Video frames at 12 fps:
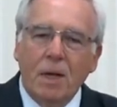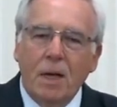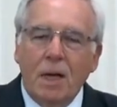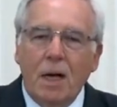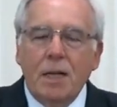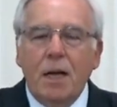
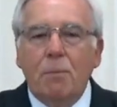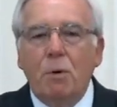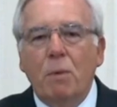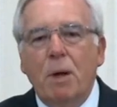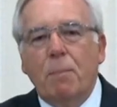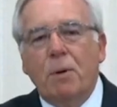And yet, when
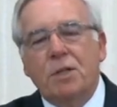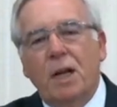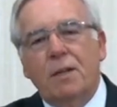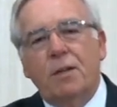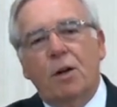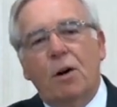we
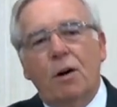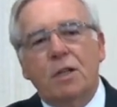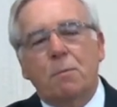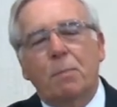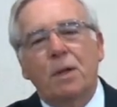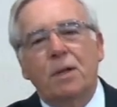present the
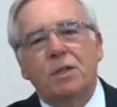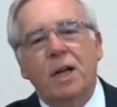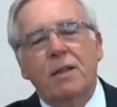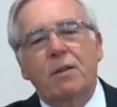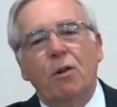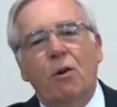gospel and say,
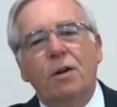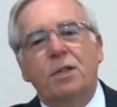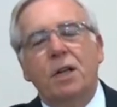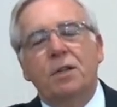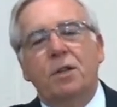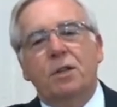The Lord
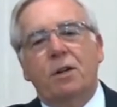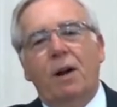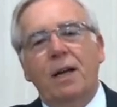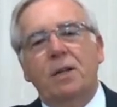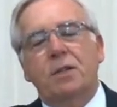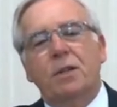Jesus
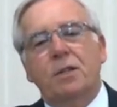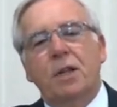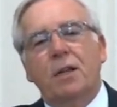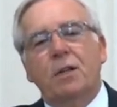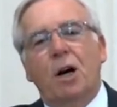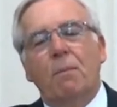Christ has
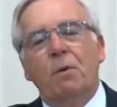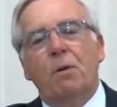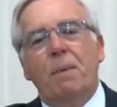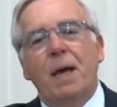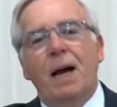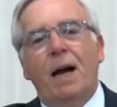said, Come to
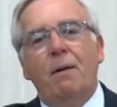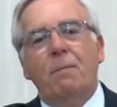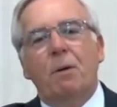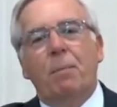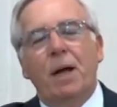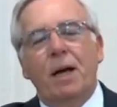me, I am
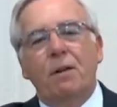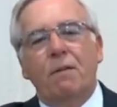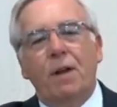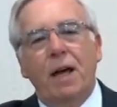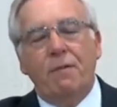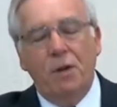the bread of
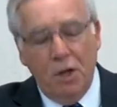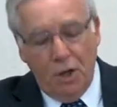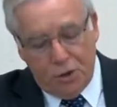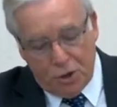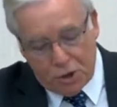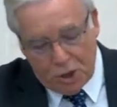life,
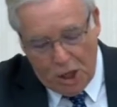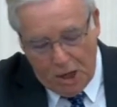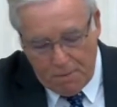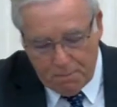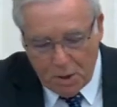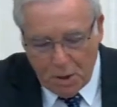just
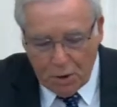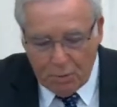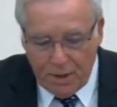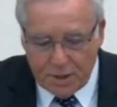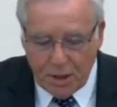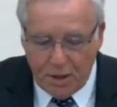come,
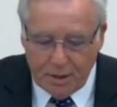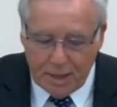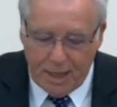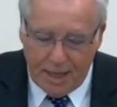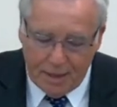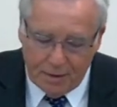reach out the
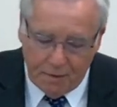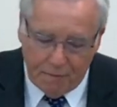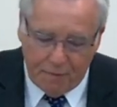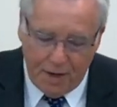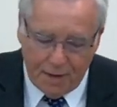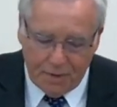hand of
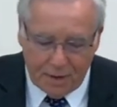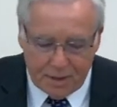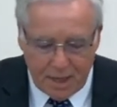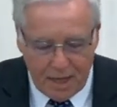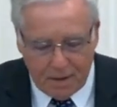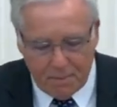faith and
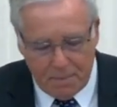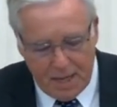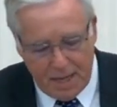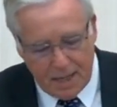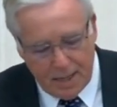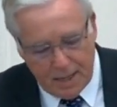take
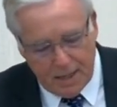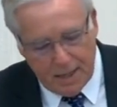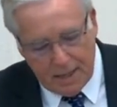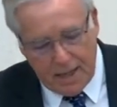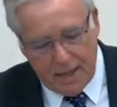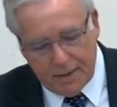me.
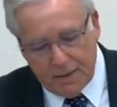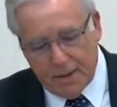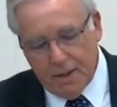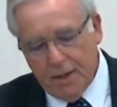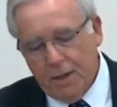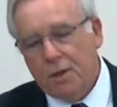Yet,
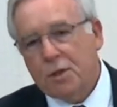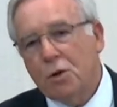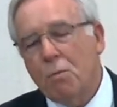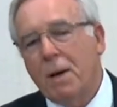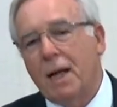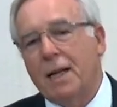so
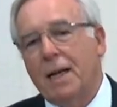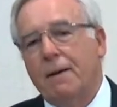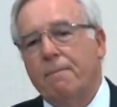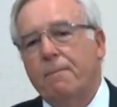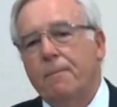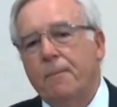many
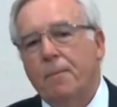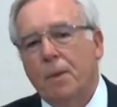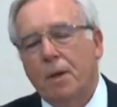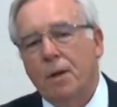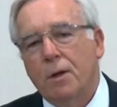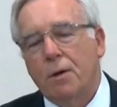
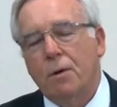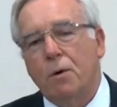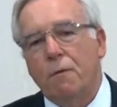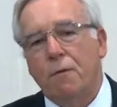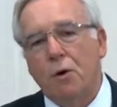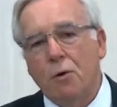
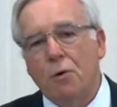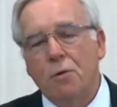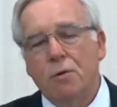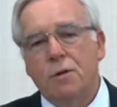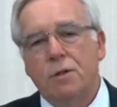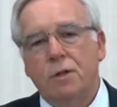
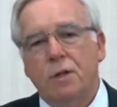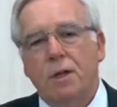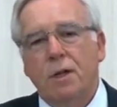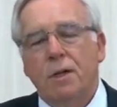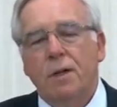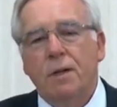refuse
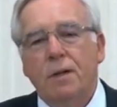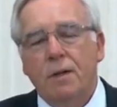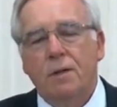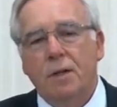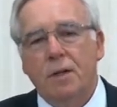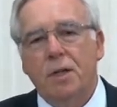
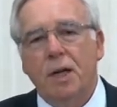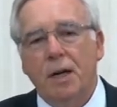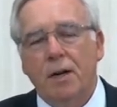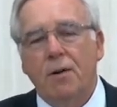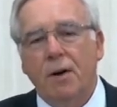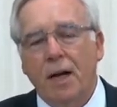to
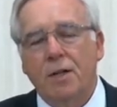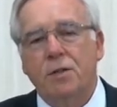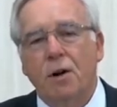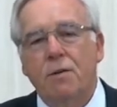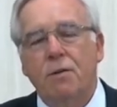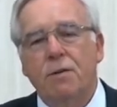take Christ.
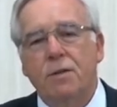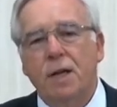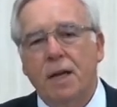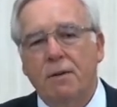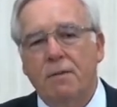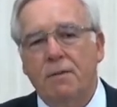Are you
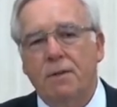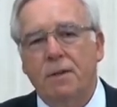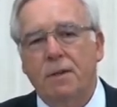saved?